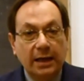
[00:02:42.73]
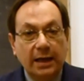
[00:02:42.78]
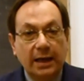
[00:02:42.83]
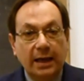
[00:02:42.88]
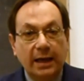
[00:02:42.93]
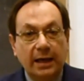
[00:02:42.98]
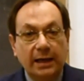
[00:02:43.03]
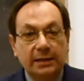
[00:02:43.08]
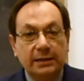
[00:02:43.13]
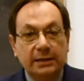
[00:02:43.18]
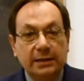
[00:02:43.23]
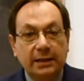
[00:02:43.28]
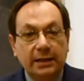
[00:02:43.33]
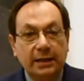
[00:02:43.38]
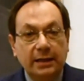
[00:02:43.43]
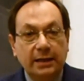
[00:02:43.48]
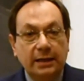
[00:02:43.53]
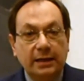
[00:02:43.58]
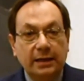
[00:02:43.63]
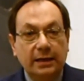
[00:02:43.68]
And
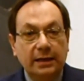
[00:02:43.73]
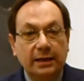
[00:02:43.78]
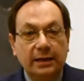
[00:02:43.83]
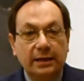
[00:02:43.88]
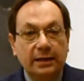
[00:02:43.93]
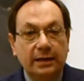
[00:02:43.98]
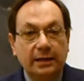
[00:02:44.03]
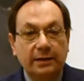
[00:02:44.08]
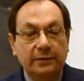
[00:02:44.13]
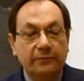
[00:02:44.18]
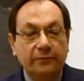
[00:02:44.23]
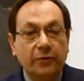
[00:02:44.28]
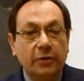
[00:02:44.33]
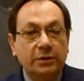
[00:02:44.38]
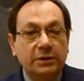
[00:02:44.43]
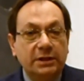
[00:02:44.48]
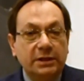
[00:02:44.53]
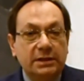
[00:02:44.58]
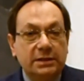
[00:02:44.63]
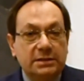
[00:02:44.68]

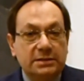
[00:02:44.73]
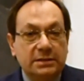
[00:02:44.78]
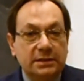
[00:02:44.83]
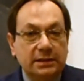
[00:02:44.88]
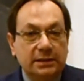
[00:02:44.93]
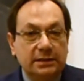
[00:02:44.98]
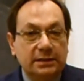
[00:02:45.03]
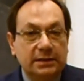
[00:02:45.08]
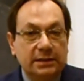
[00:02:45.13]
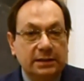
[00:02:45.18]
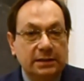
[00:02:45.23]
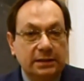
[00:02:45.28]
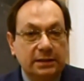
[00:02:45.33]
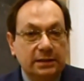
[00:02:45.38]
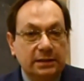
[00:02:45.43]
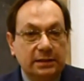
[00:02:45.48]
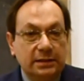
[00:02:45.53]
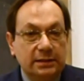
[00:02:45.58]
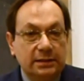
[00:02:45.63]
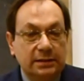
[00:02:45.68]
what is
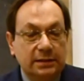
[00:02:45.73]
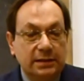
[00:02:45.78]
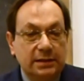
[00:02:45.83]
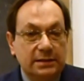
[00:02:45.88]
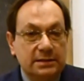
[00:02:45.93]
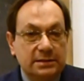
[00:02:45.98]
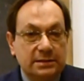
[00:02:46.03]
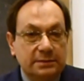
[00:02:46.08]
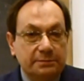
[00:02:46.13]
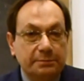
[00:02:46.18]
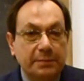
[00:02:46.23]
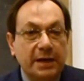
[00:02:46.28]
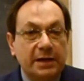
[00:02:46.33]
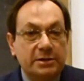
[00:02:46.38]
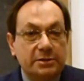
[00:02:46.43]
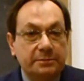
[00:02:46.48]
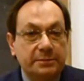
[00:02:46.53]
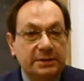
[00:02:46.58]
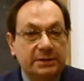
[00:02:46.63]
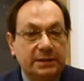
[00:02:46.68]
this
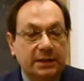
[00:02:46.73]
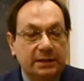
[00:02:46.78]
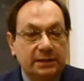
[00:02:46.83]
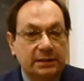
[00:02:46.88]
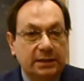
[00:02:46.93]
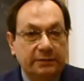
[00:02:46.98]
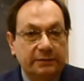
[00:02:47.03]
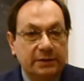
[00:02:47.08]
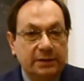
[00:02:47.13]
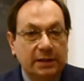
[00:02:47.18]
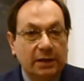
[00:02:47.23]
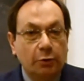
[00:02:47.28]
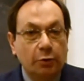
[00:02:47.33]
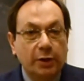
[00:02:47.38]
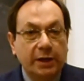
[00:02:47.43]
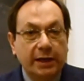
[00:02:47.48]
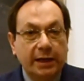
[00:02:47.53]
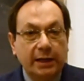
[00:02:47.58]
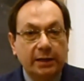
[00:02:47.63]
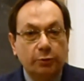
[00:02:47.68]
measurement activity? How
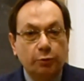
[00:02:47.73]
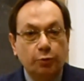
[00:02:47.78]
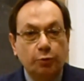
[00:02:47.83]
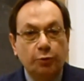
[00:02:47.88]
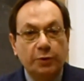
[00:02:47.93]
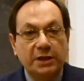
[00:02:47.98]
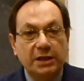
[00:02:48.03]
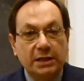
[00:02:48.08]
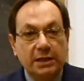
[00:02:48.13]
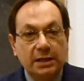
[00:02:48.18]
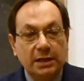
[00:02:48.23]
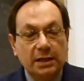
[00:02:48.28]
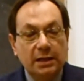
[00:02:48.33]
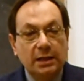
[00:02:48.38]
can we